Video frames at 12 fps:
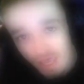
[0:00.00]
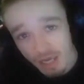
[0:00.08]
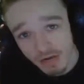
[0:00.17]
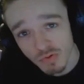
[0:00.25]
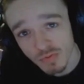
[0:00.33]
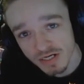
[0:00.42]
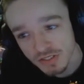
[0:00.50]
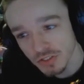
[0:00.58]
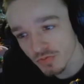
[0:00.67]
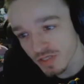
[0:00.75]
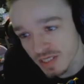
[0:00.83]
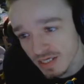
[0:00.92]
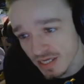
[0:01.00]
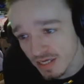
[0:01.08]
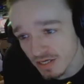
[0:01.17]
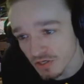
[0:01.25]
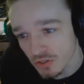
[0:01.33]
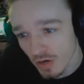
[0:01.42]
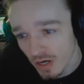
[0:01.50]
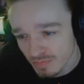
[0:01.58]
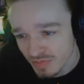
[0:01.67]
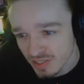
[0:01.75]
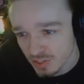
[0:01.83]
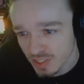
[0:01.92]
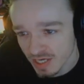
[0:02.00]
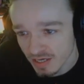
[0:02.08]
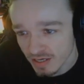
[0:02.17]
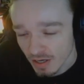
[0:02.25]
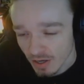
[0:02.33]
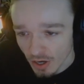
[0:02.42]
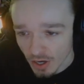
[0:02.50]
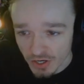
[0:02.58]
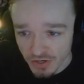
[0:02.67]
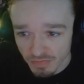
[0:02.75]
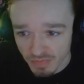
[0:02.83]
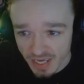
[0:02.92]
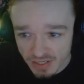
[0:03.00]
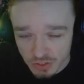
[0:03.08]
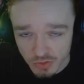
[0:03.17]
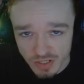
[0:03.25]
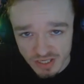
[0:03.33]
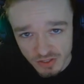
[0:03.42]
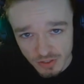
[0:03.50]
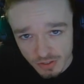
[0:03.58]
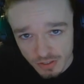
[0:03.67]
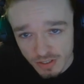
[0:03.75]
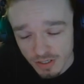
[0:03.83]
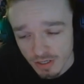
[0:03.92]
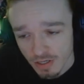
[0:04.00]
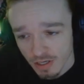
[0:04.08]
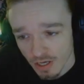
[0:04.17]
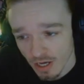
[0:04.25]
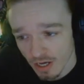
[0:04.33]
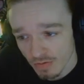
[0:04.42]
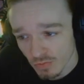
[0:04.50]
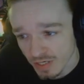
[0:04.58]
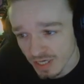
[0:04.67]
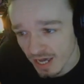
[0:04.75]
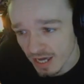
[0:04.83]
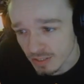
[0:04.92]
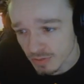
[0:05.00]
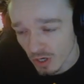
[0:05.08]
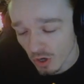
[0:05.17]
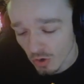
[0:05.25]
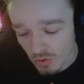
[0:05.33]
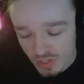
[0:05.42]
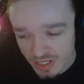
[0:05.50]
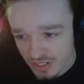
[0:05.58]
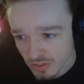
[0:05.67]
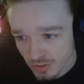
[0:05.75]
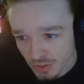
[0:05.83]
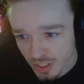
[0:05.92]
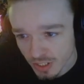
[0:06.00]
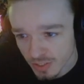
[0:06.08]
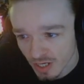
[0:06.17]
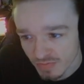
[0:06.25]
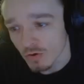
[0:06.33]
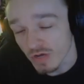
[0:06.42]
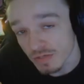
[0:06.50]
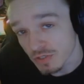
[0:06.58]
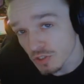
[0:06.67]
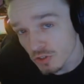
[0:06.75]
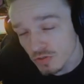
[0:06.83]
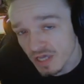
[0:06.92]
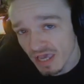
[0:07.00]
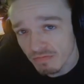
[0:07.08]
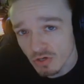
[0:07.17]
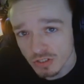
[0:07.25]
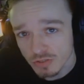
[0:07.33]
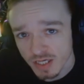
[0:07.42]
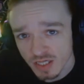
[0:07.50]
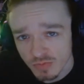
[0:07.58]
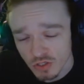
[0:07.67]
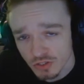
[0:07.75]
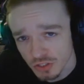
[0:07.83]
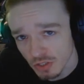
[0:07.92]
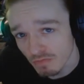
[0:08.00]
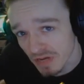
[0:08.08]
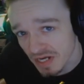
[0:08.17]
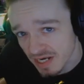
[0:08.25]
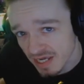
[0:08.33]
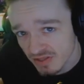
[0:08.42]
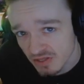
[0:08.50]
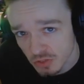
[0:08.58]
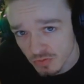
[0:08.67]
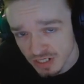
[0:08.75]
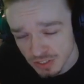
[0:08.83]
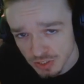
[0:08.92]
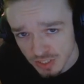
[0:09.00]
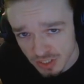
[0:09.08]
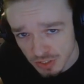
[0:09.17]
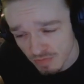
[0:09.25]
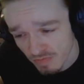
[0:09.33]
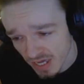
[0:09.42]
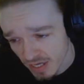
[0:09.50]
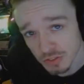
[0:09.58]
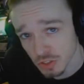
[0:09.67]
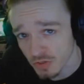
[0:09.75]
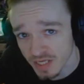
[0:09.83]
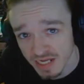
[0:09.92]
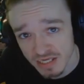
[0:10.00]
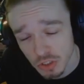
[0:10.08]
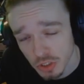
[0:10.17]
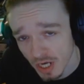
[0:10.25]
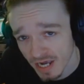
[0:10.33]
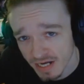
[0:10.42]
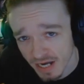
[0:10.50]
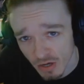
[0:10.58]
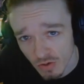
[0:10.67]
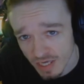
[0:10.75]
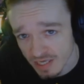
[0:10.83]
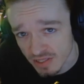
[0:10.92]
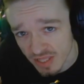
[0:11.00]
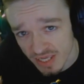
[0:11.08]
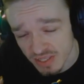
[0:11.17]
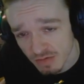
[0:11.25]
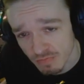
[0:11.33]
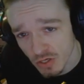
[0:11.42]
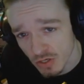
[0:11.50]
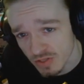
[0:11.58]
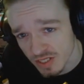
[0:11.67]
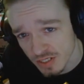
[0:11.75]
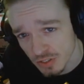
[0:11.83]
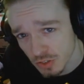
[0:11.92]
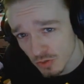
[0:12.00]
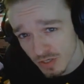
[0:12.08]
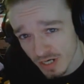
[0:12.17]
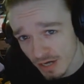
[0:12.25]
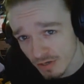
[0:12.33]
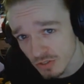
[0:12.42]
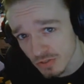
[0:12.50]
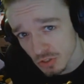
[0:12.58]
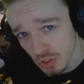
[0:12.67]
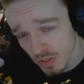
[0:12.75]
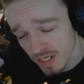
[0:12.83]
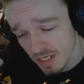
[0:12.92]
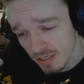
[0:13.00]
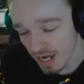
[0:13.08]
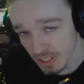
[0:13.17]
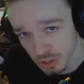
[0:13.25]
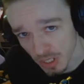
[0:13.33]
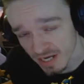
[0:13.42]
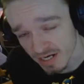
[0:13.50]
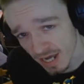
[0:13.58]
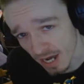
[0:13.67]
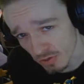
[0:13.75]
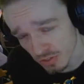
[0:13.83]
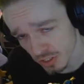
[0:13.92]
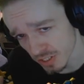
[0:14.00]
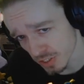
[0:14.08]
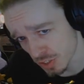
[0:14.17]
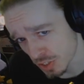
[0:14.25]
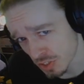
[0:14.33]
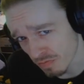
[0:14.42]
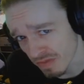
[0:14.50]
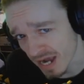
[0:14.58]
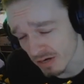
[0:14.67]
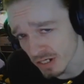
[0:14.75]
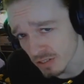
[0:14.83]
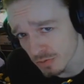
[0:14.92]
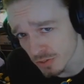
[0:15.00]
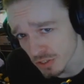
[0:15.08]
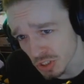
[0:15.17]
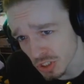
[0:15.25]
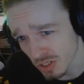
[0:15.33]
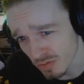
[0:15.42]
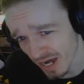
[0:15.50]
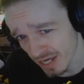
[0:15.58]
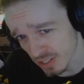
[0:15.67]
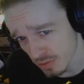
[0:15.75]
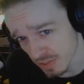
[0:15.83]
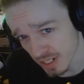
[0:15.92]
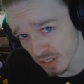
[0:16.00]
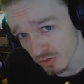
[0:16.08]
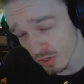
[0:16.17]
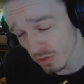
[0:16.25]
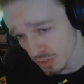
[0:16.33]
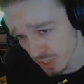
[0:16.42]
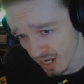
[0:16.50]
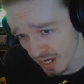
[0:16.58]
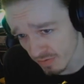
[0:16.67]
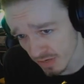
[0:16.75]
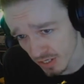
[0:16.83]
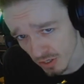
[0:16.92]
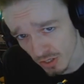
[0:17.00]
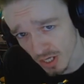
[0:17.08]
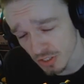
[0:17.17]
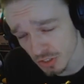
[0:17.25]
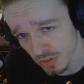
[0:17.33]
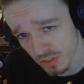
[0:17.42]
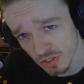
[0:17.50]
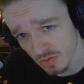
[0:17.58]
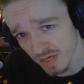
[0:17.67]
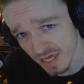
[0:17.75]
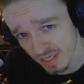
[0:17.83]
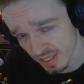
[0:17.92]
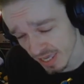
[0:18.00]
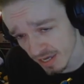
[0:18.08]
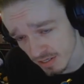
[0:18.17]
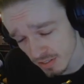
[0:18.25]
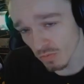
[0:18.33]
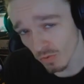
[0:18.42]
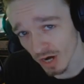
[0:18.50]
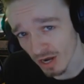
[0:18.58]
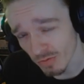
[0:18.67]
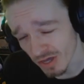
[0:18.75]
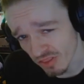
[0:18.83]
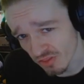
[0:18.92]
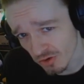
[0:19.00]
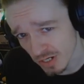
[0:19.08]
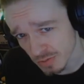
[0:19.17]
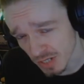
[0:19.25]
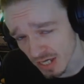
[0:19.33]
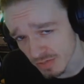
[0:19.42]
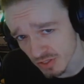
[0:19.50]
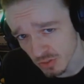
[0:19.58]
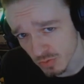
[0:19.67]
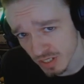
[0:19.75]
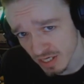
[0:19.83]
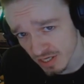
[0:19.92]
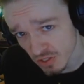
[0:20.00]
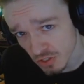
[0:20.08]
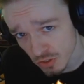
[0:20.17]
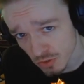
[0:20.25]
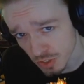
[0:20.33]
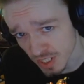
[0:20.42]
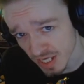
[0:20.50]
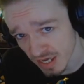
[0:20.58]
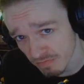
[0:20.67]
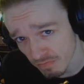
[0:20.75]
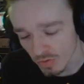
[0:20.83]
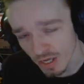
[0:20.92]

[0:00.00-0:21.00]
Hey everybody, so we did get a new update today on May 23rd. We have a whole lot of new stuff coming. We have a new game mode available until Monday the 26th of May. So get in, try it out, and let them know in the Discord how you enjoyed it. I tried it out, and you're going to see some background footage here behind the video the whole time, and I'll cut to a little bit at the end, where I went 35-3 in the new TDM mode.